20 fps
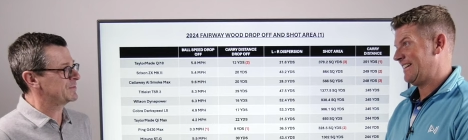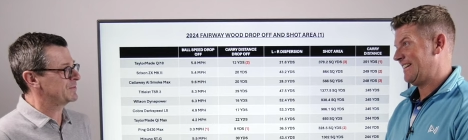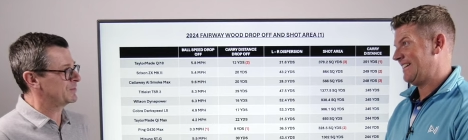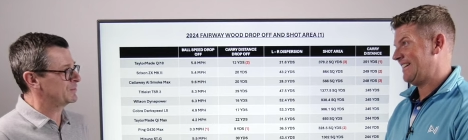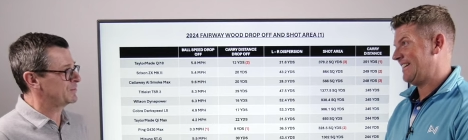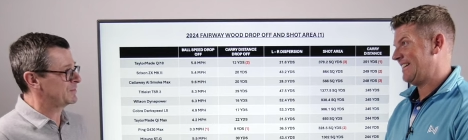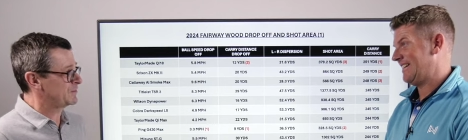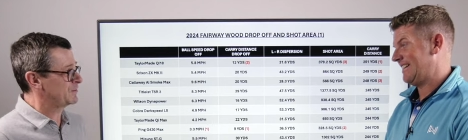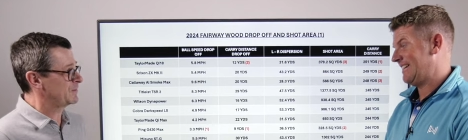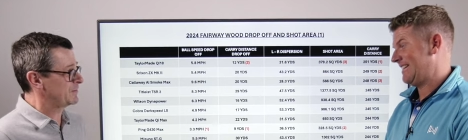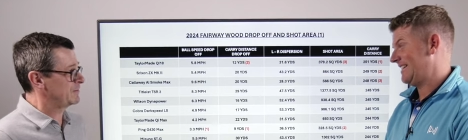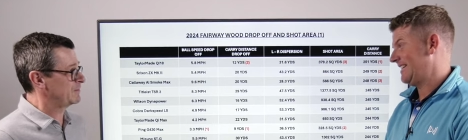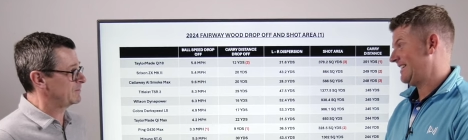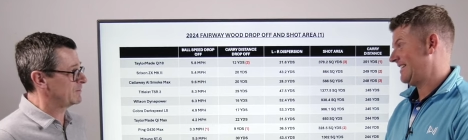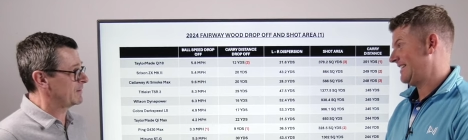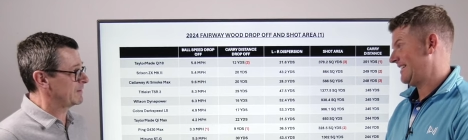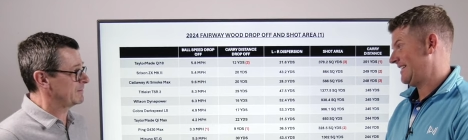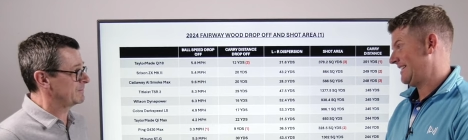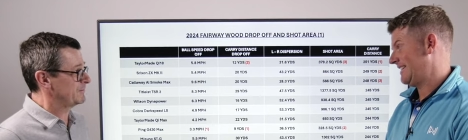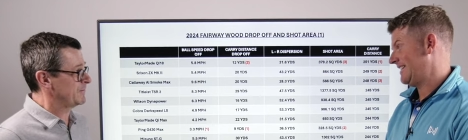Speaker 1: you that we're doing the
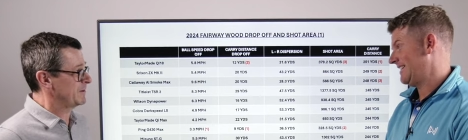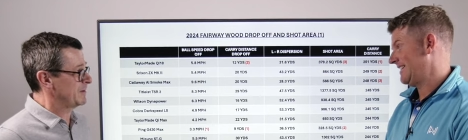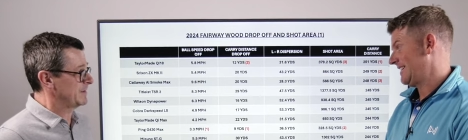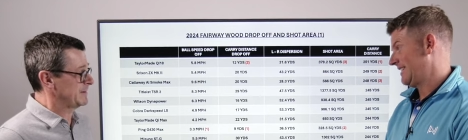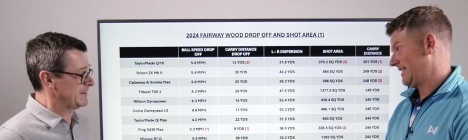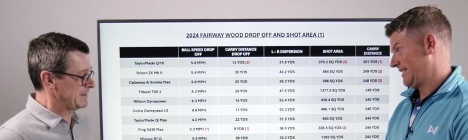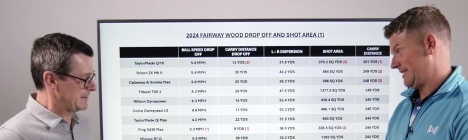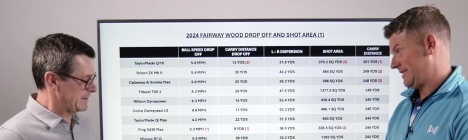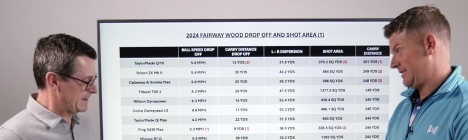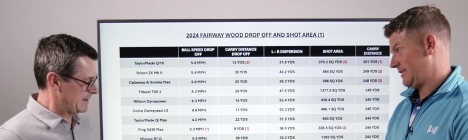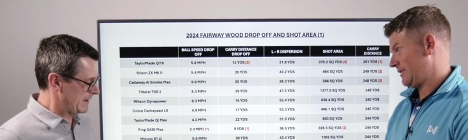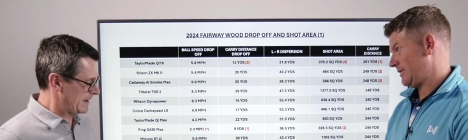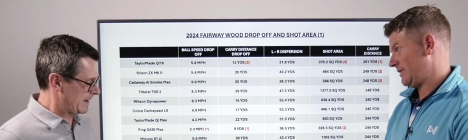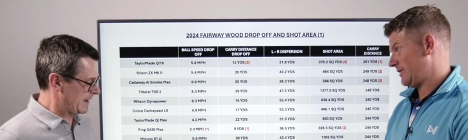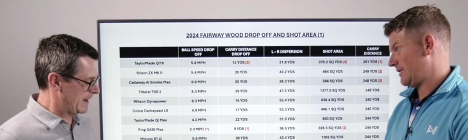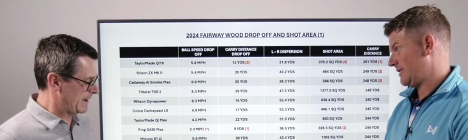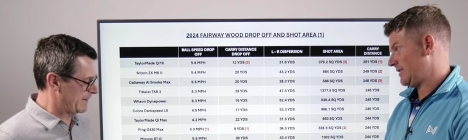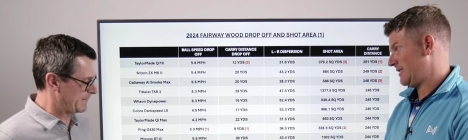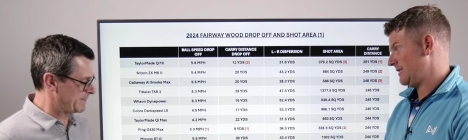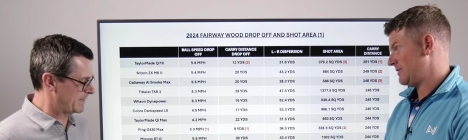right thing. Oh,
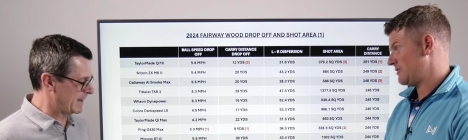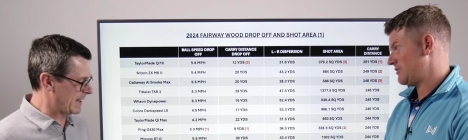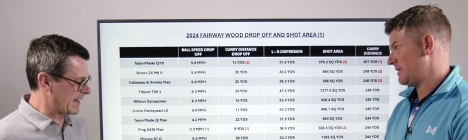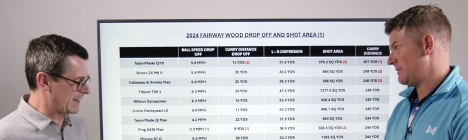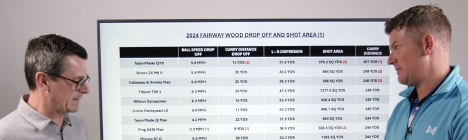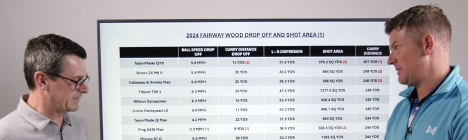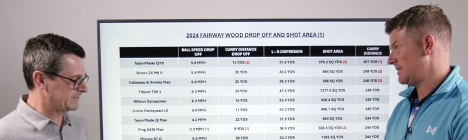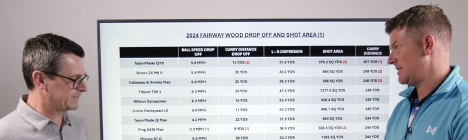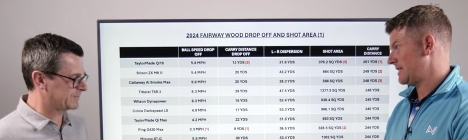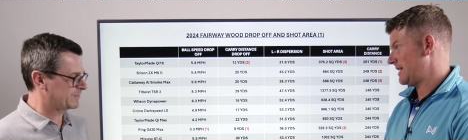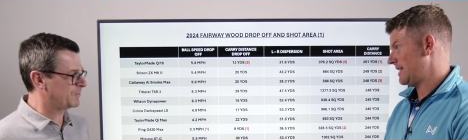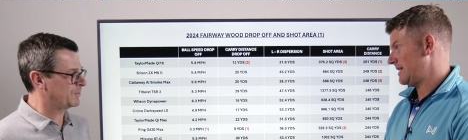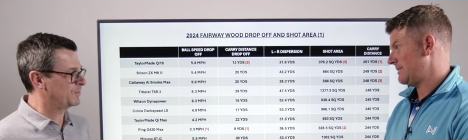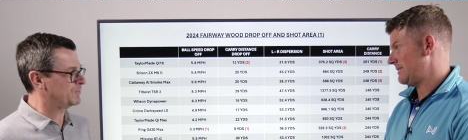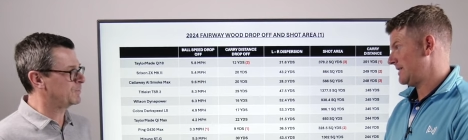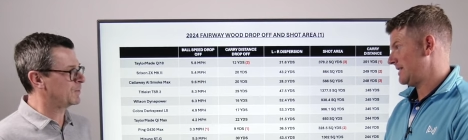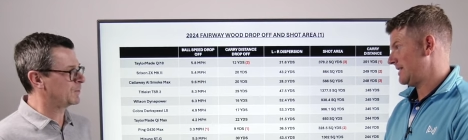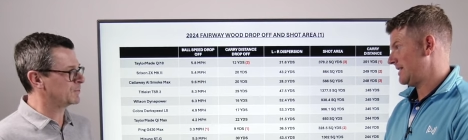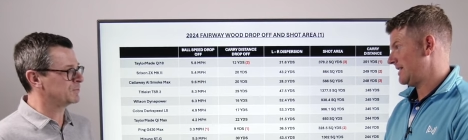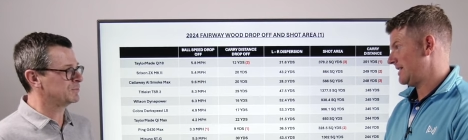um, and are.
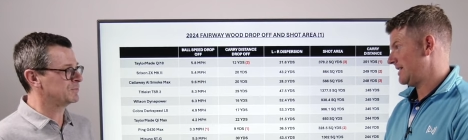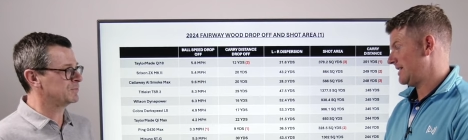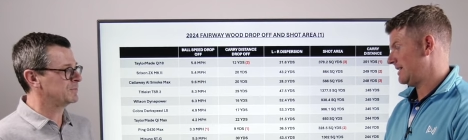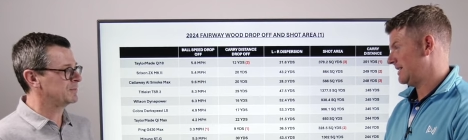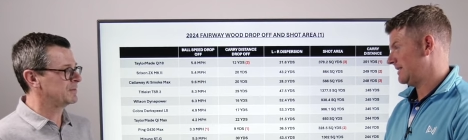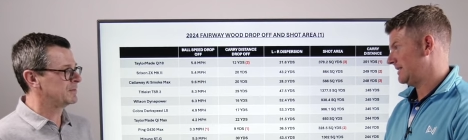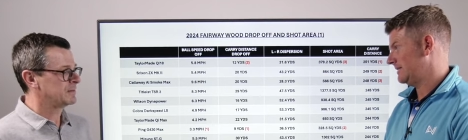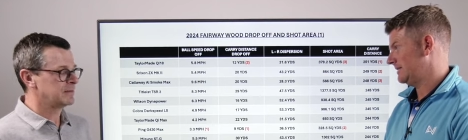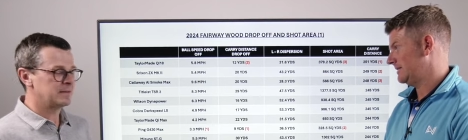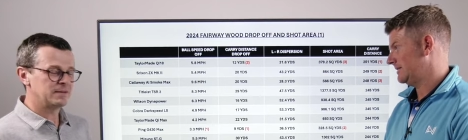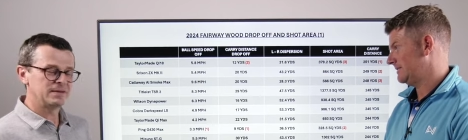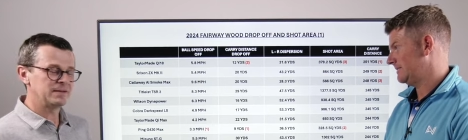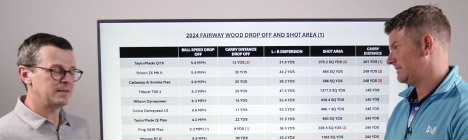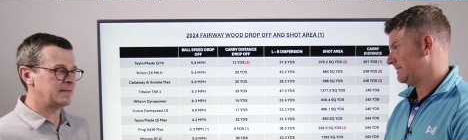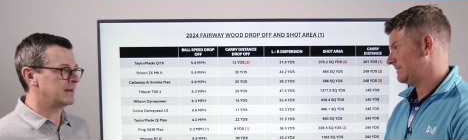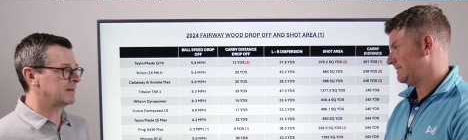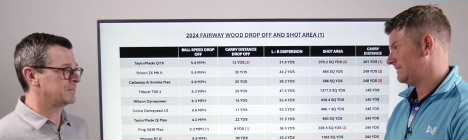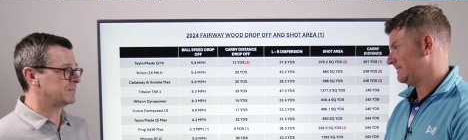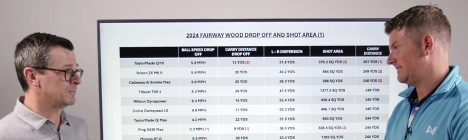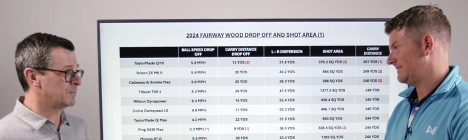model,
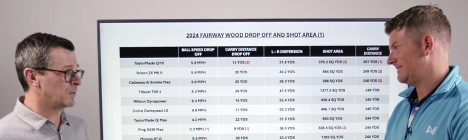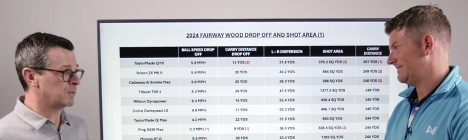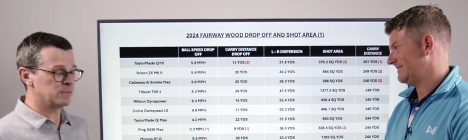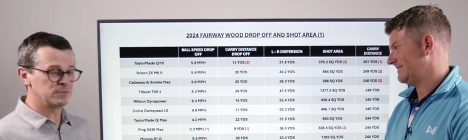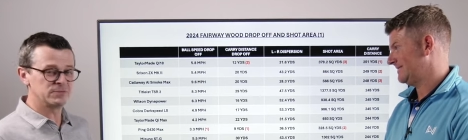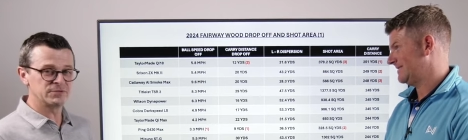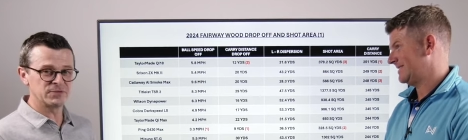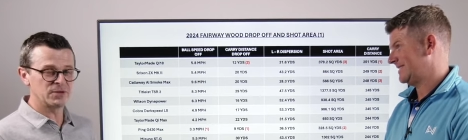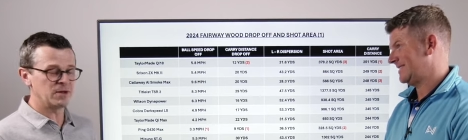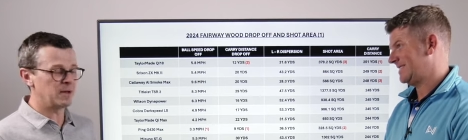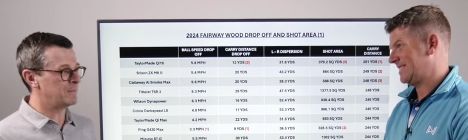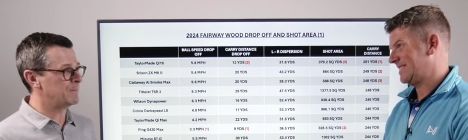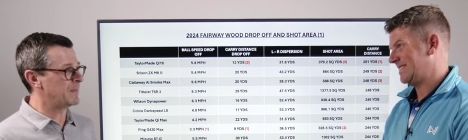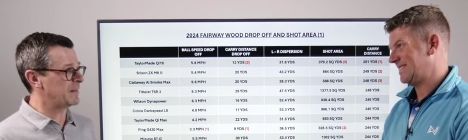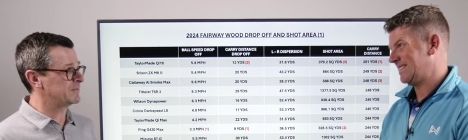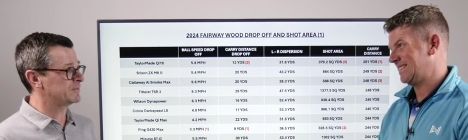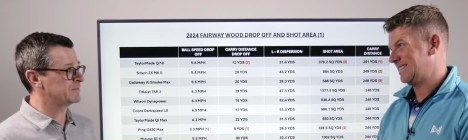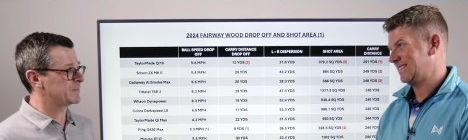yeah, the models that are meant